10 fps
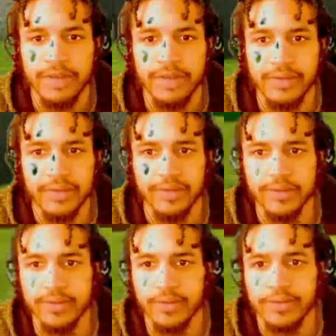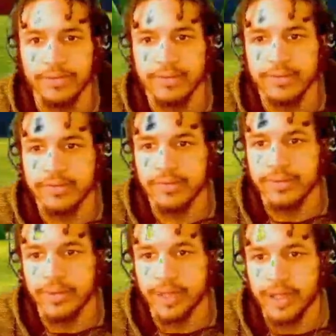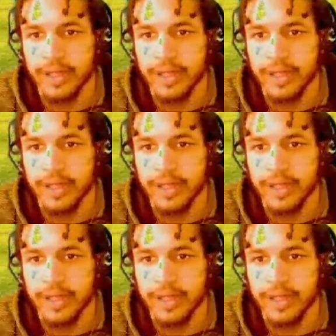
No one is speaking in this clip.